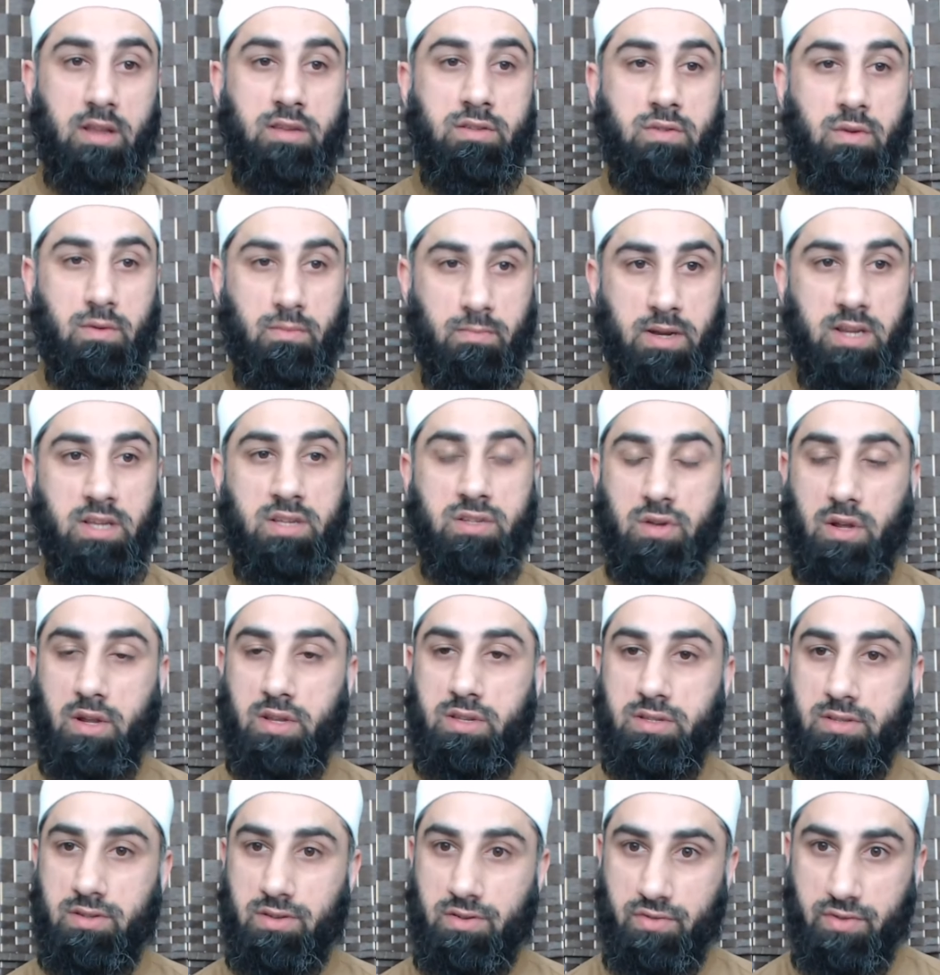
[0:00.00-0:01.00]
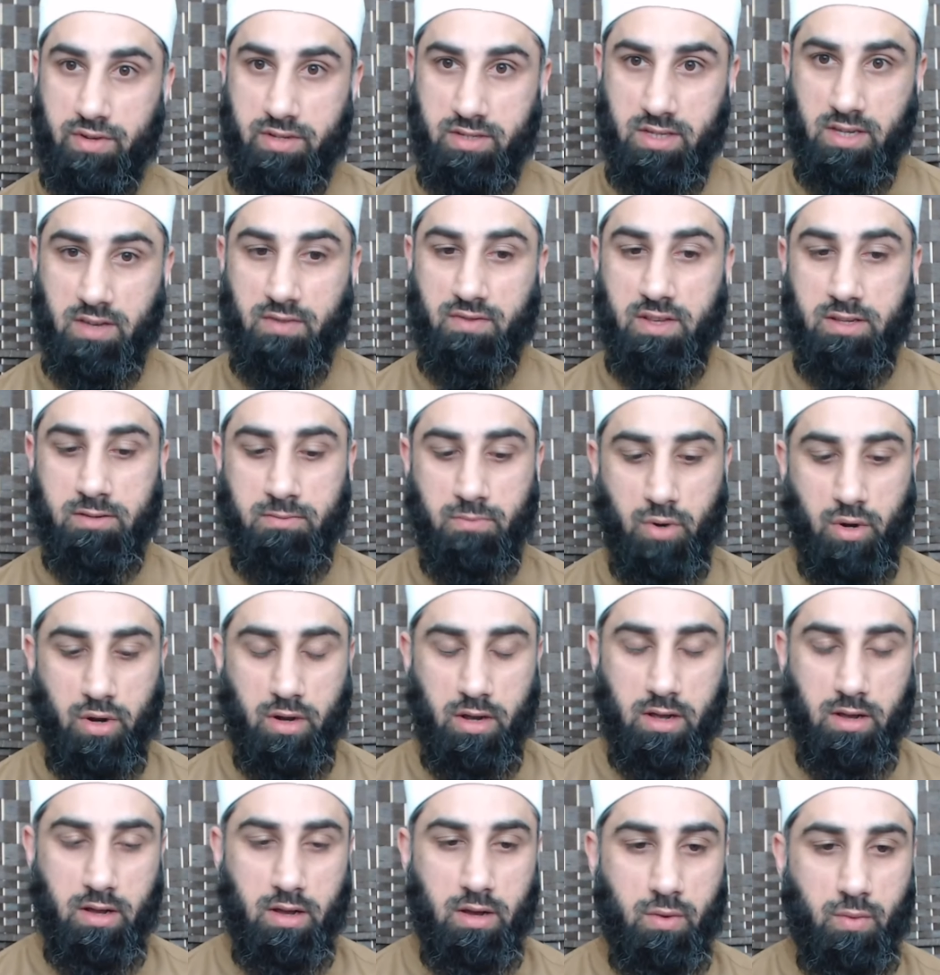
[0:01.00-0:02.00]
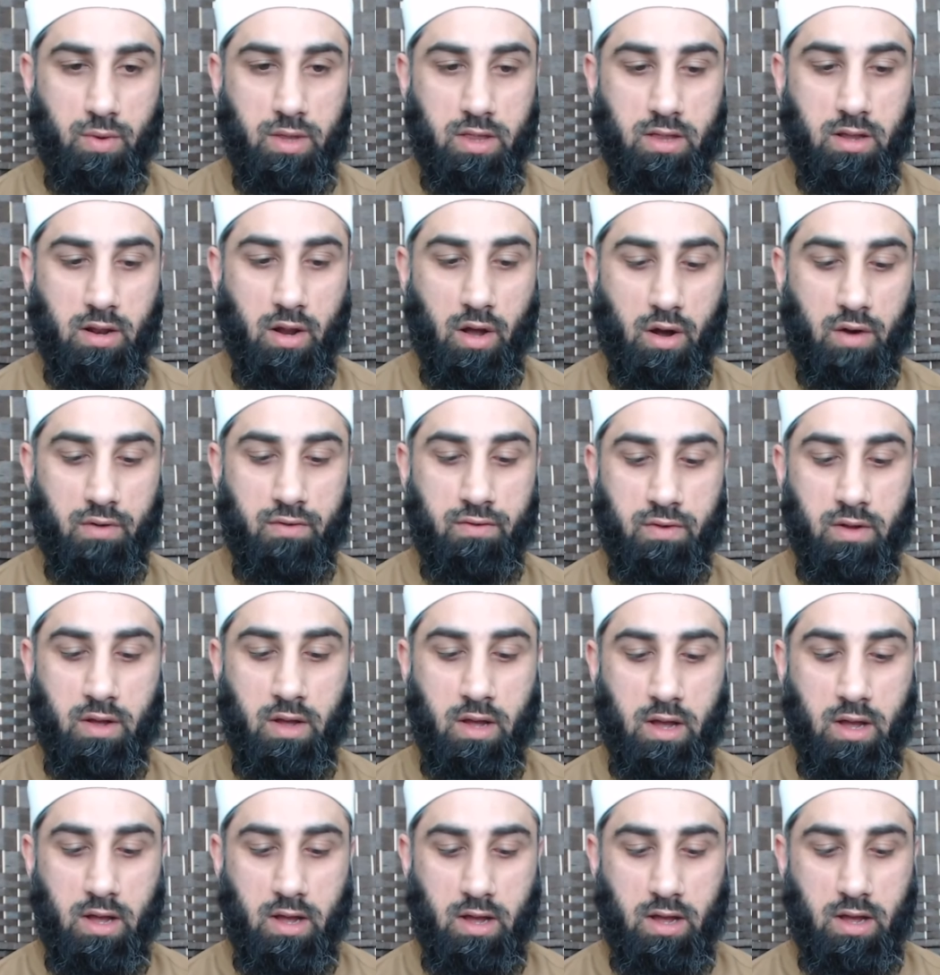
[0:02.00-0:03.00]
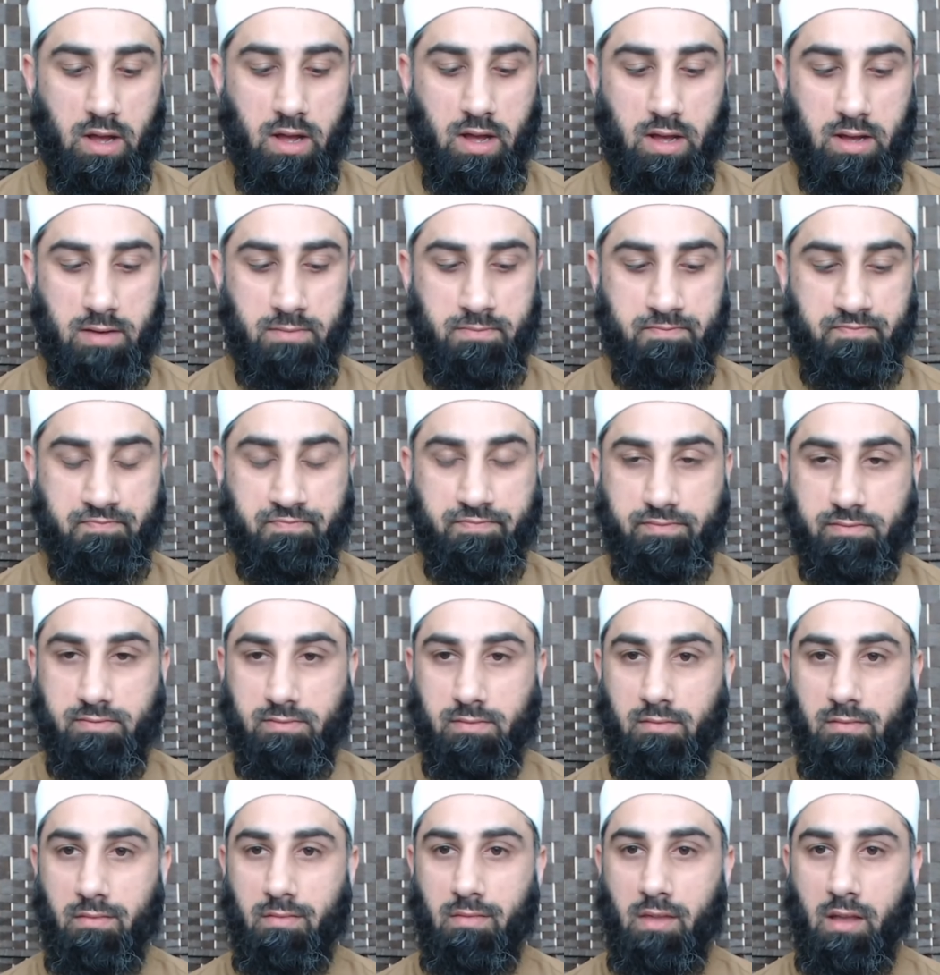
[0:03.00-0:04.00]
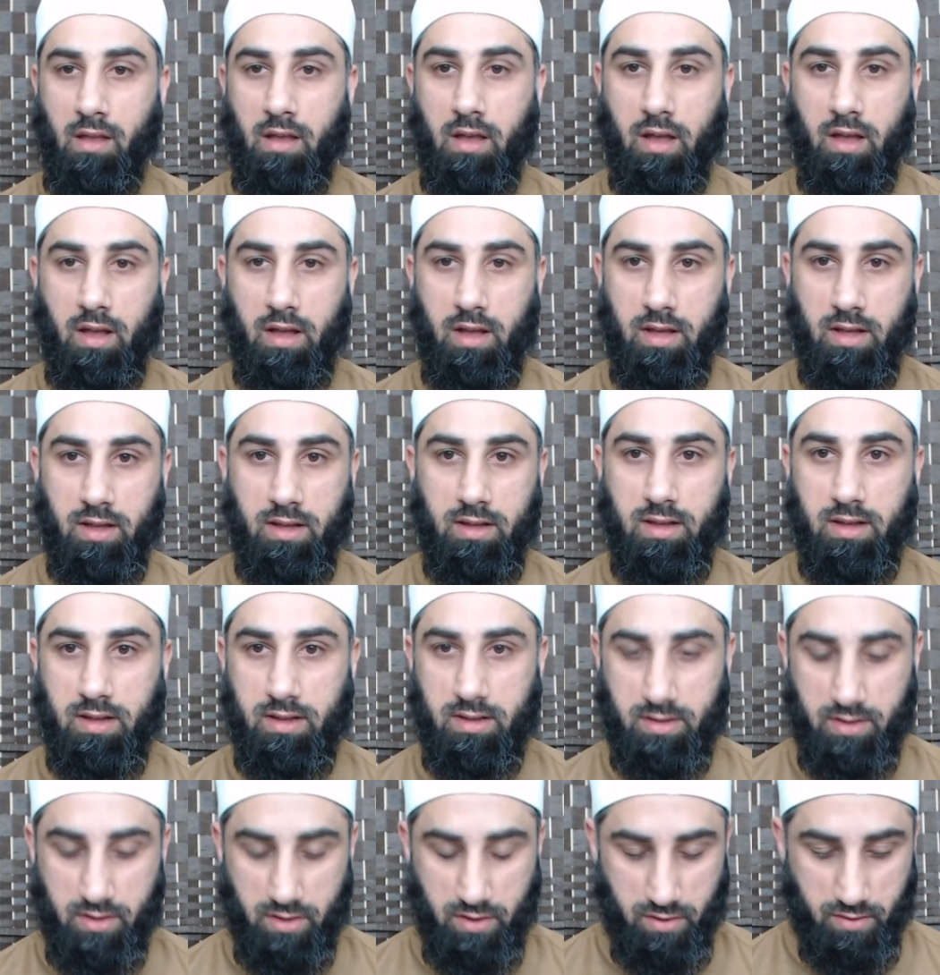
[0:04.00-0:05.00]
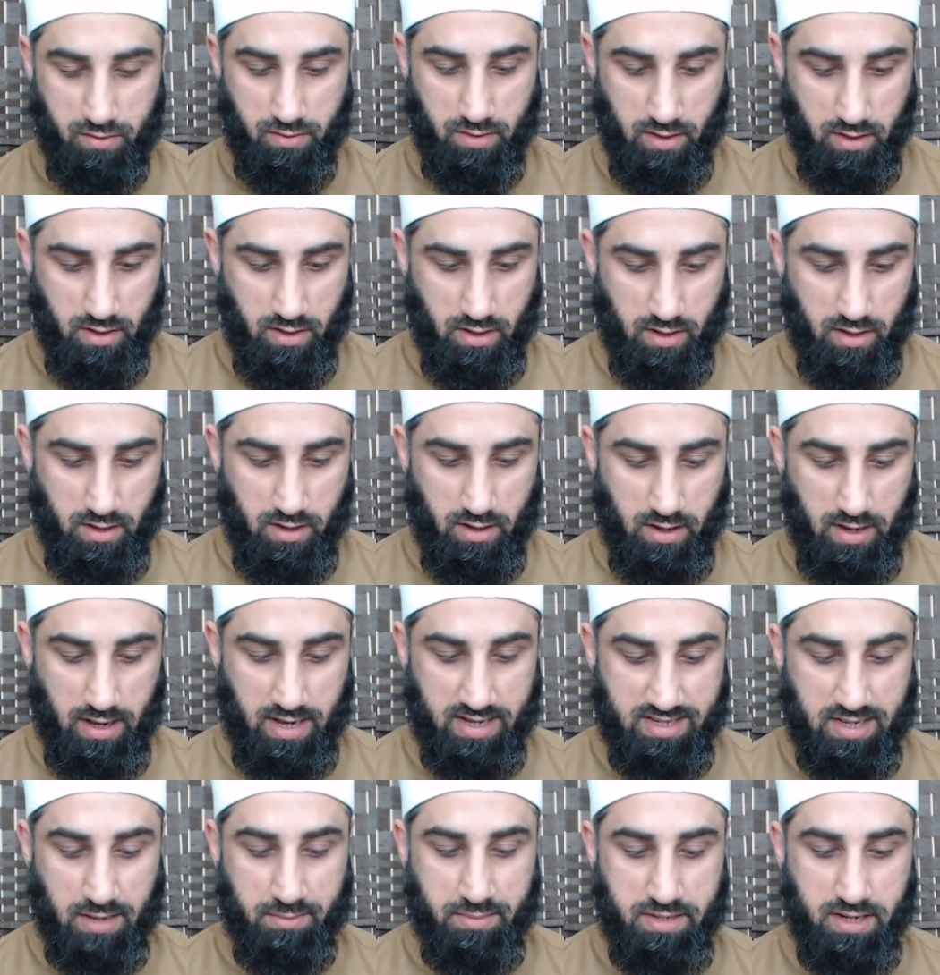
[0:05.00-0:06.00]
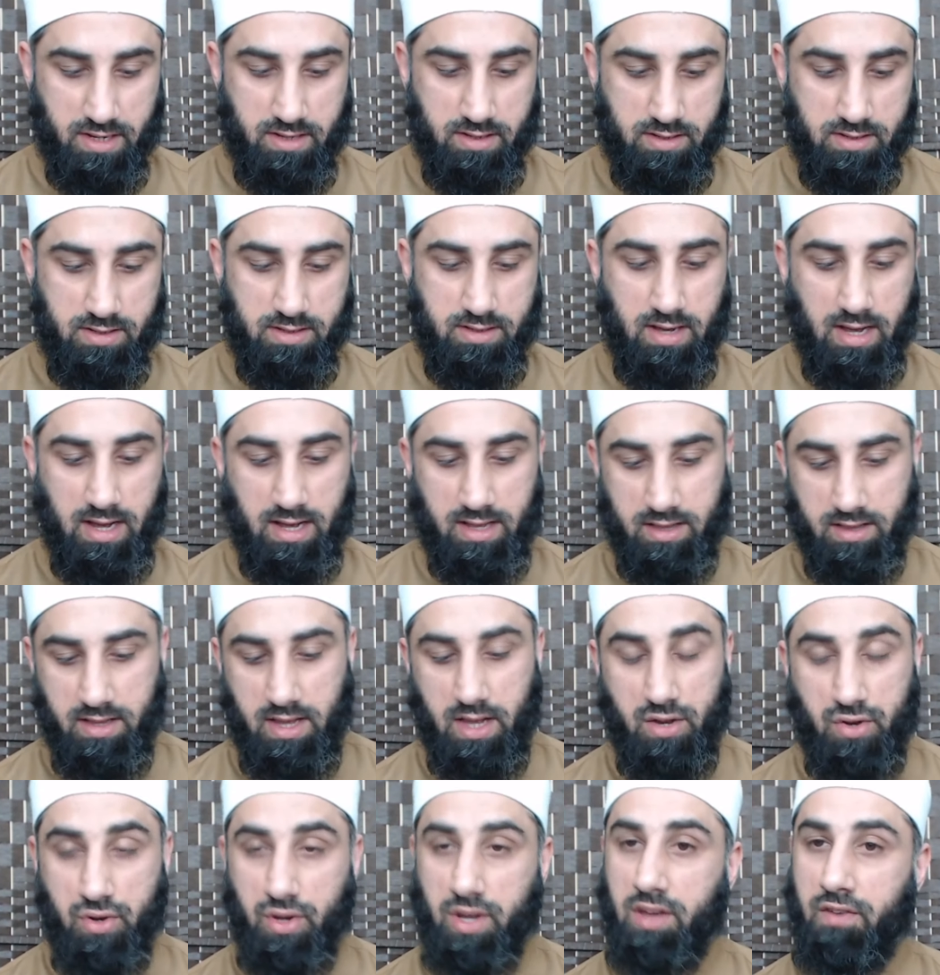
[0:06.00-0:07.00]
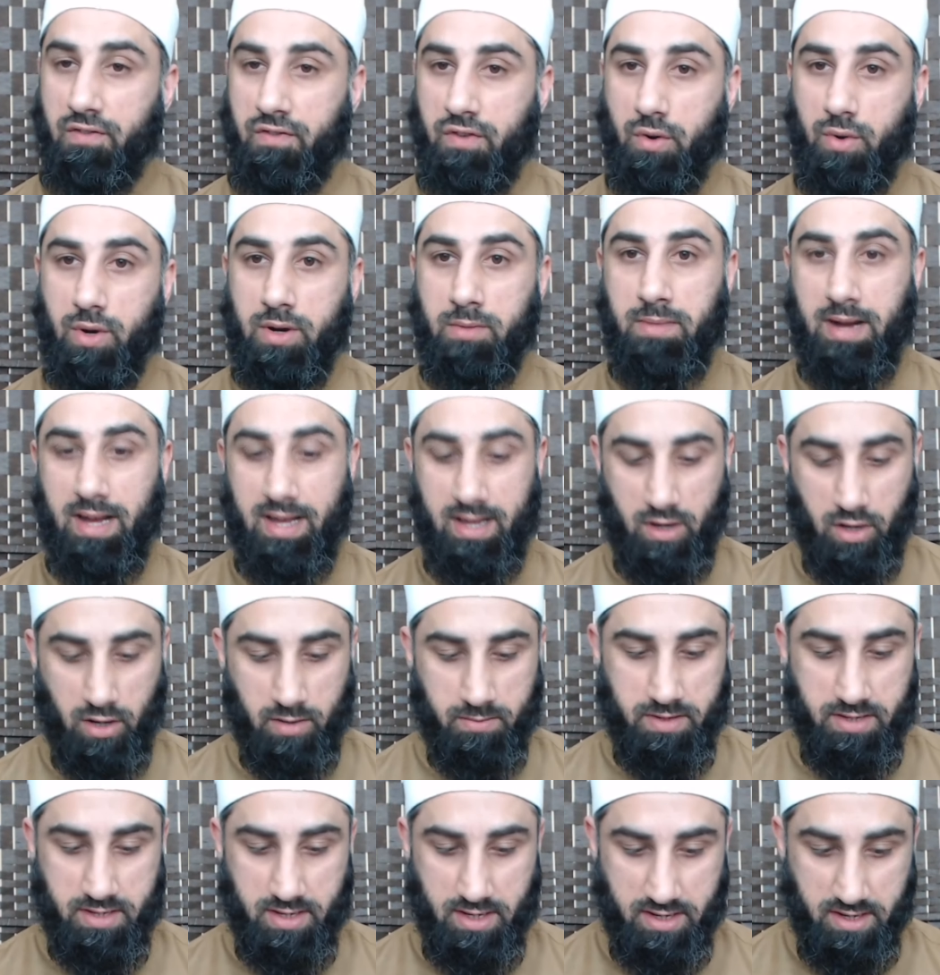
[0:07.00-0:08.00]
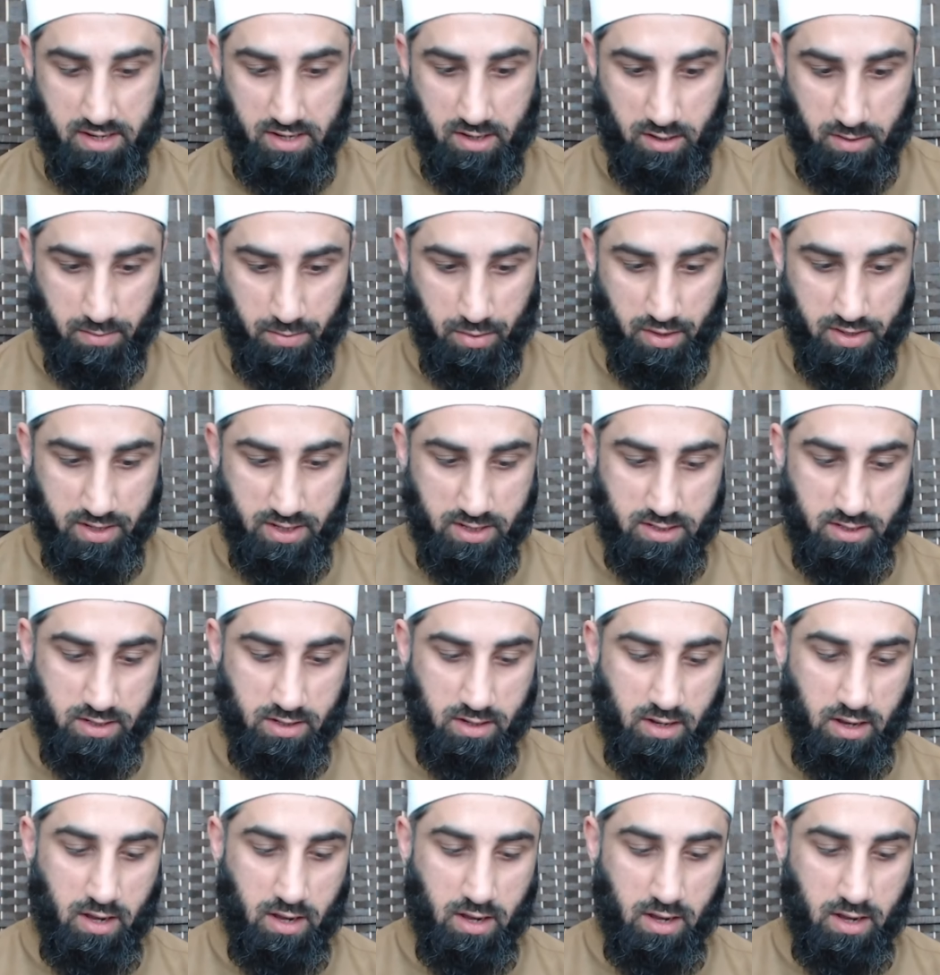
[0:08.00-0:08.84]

So many scholars receive this book uh, with a lot of, um, uh, you know, acceptance, and they took it forward by commentating upon it.